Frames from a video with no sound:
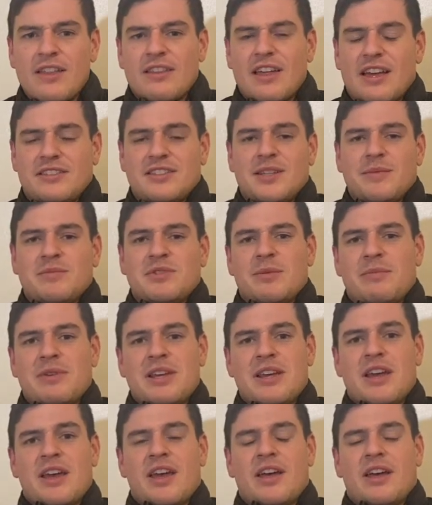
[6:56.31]
that seems to
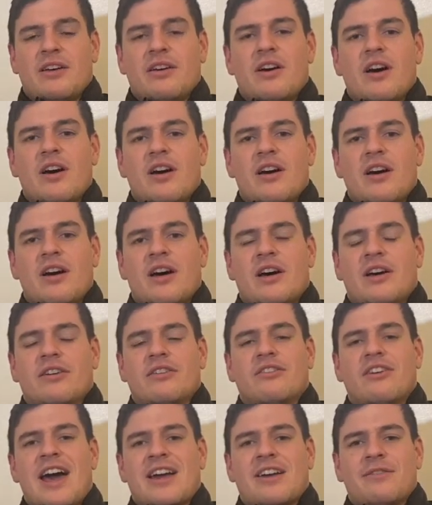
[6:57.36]
be a
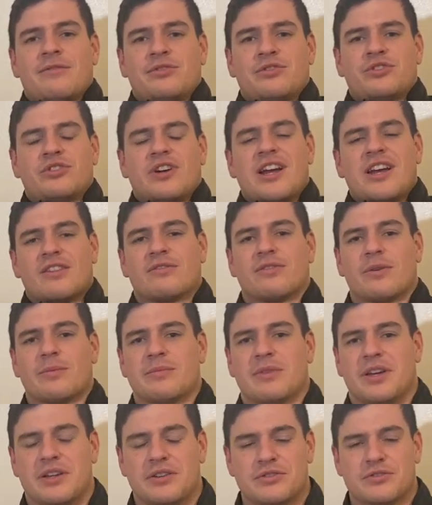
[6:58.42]
lack of strength from
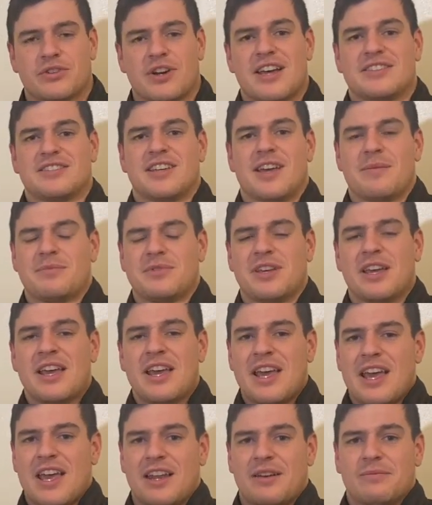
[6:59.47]
the triceps.
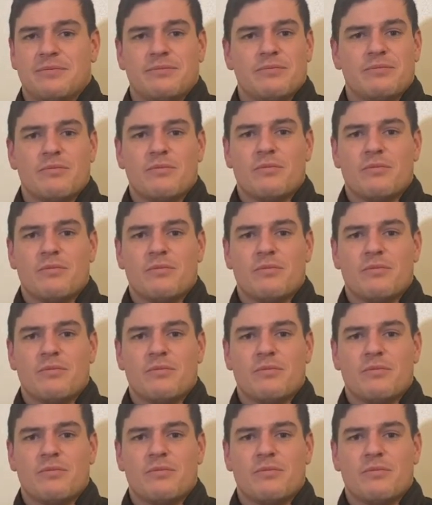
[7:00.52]
And